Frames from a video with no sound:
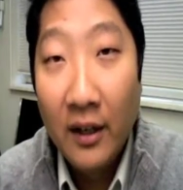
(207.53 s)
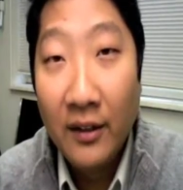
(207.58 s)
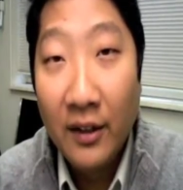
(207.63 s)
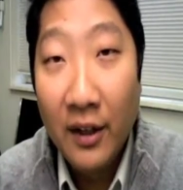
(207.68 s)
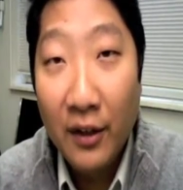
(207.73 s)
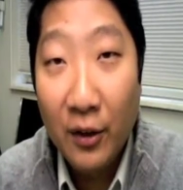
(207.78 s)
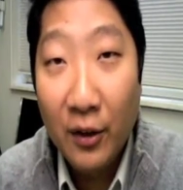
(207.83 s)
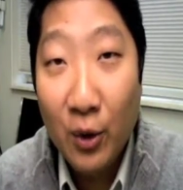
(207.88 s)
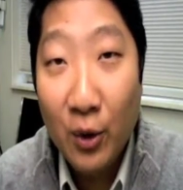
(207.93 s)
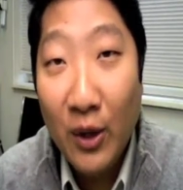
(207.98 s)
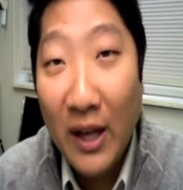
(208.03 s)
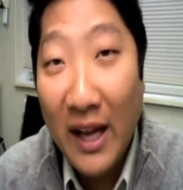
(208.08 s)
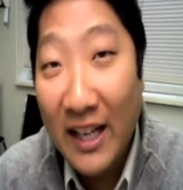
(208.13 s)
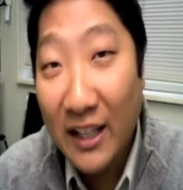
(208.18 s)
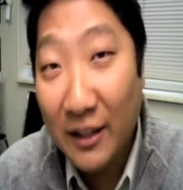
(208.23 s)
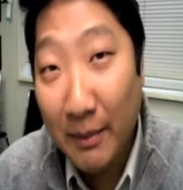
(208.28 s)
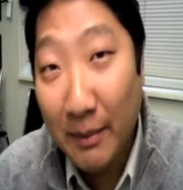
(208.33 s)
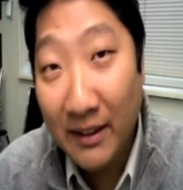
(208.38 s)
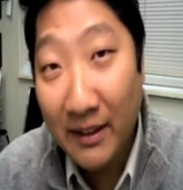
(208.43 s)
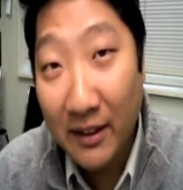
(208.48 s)
Another cool
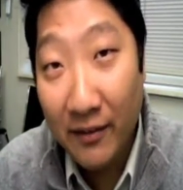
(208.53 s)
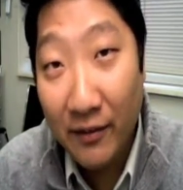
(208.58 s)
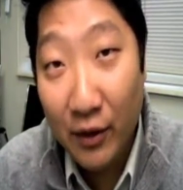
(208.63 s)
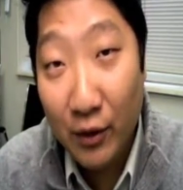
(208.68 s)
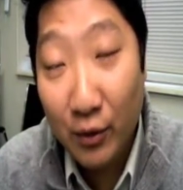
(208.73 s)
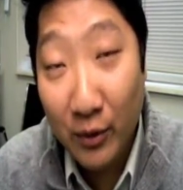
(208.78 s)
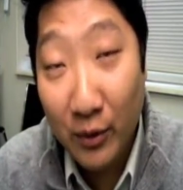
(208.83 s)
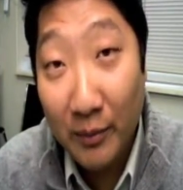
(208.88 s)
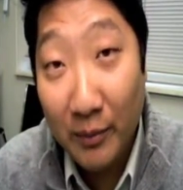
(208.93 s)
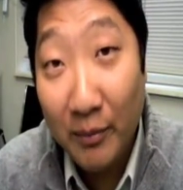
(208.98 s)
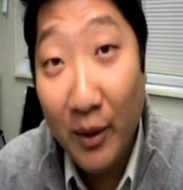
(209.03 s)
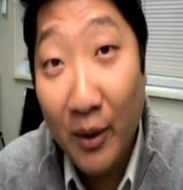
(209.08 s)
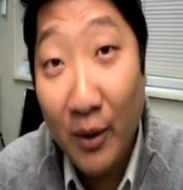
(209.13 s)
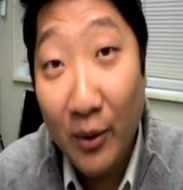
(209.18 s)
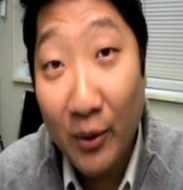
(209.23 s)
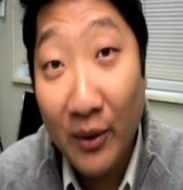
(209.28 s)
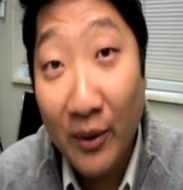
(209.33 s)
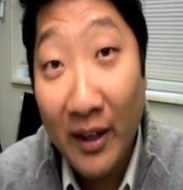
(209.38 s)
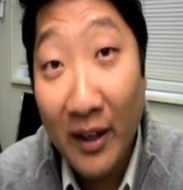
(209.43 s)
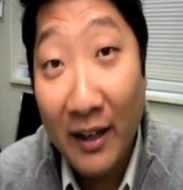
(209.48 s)
aspect of this
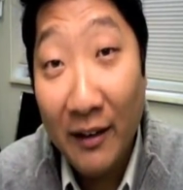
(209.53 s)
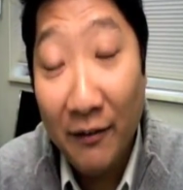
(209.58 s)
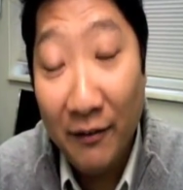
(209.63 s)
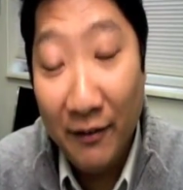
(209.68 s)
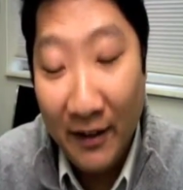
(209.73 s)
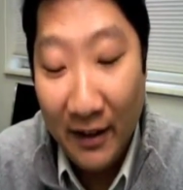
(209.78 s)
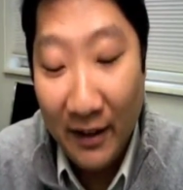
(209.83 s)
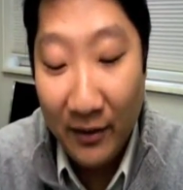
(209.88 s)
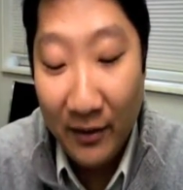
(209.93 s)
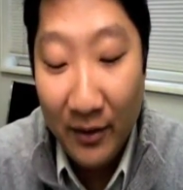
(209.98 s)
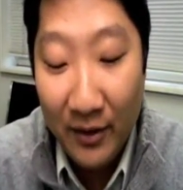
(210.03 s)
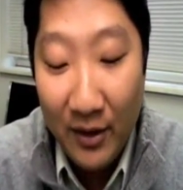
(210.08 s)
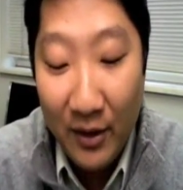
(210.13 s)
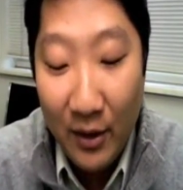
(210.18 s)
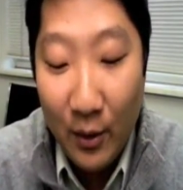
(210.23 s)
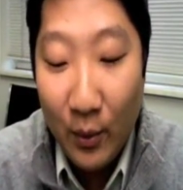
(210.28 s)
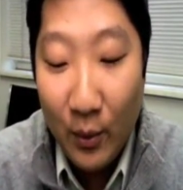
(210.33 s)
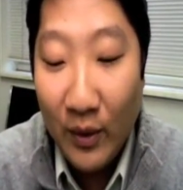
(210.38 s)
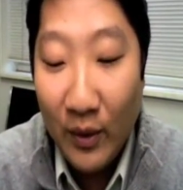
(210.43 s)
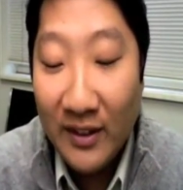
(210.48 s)
remote that I found
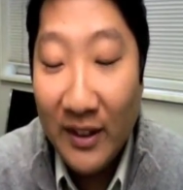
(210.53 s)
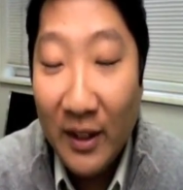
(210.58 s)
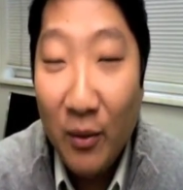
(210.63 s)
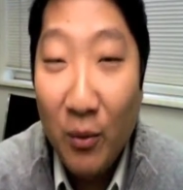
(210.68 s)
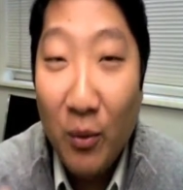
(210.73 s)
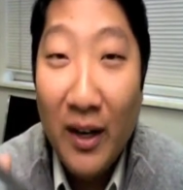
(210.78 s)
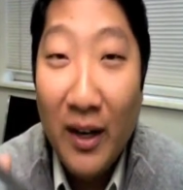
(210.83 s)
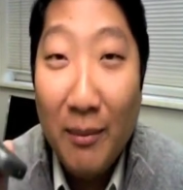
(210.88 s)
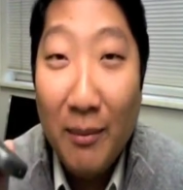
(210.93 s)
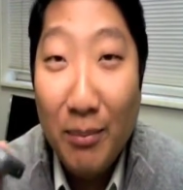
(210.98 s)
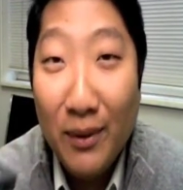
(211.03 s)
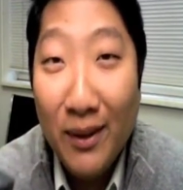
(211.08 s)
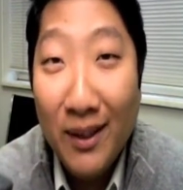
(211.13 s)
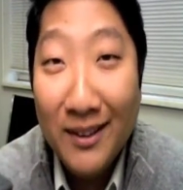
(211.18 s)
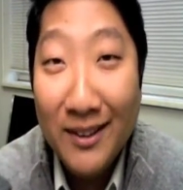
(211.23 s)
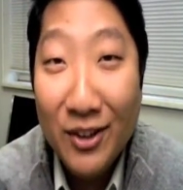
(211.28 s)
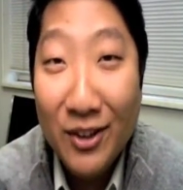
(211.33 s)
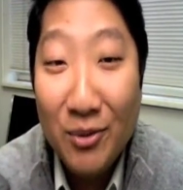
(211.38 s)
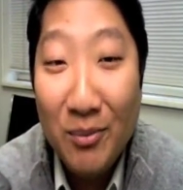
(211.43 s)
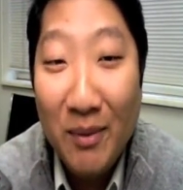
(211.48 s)
was that when I
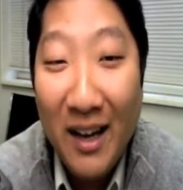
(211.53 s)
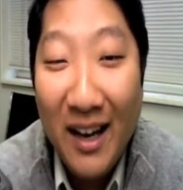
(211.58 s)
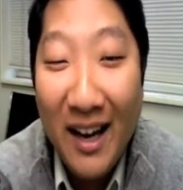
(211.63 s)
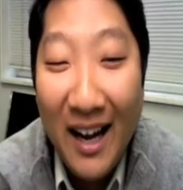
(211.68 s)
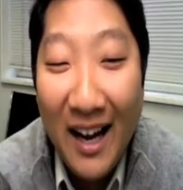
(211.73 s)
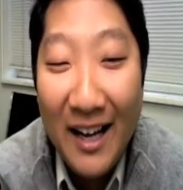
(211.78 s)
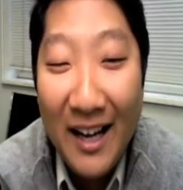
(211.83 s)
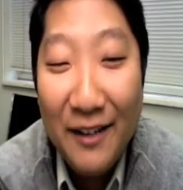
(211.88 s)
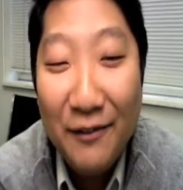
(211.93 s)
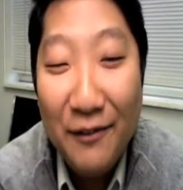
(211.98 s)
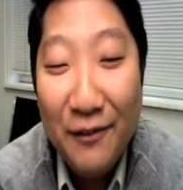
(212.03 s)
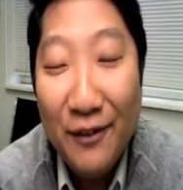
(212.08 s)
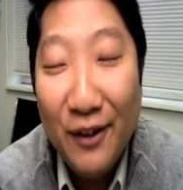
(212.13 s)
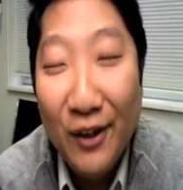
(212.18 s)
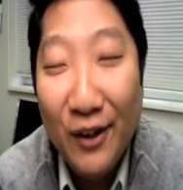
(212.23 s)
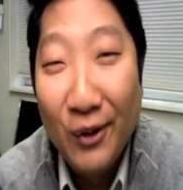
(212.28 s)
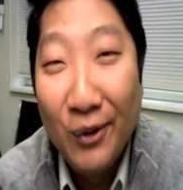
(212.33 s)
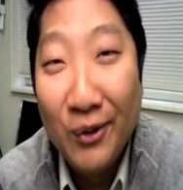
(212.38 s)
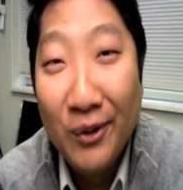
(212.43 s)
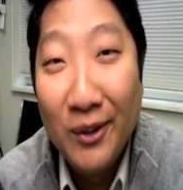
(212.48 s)
plugged it to my
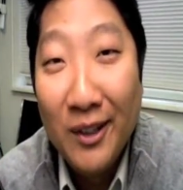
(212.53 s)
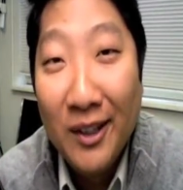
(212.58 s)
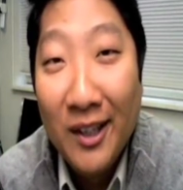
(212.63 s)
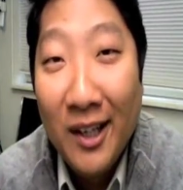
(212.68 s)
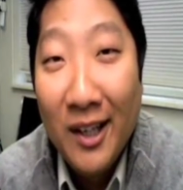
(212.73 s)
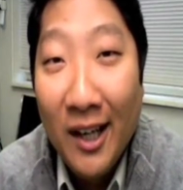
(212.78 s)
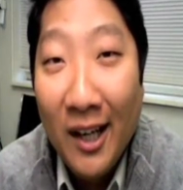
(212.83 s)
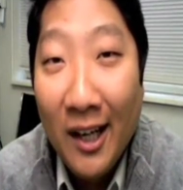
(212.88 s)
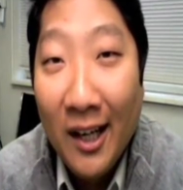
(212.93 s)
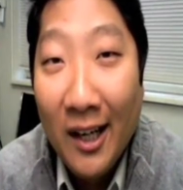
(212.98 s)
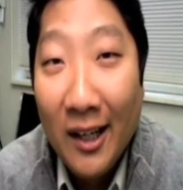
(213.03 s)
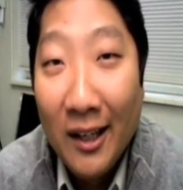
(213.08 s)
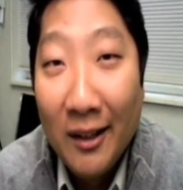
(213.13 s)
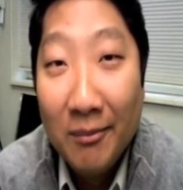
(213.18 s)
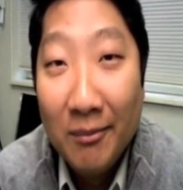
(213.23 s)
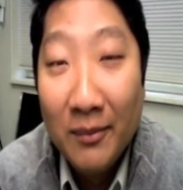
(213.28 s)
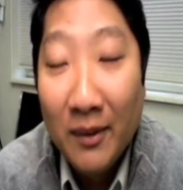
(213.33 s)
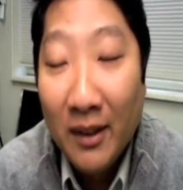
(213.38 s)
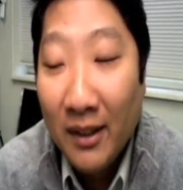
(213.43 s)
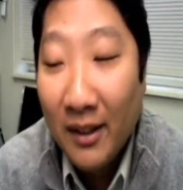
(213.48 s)
iPhone,
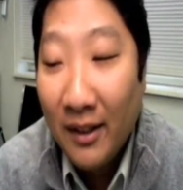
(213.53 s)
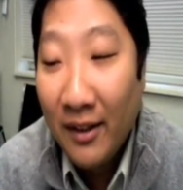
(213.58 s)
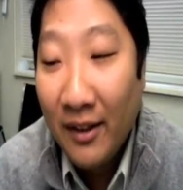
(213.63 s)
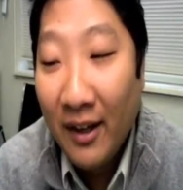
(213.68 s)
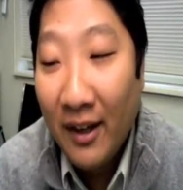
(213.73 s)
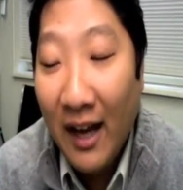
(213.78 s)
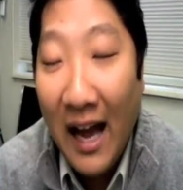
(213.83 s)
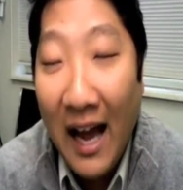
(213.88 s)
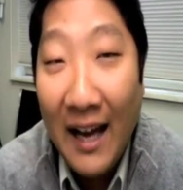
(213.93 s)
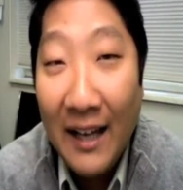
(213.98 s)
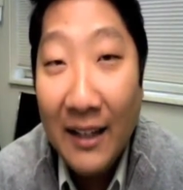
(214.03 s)
the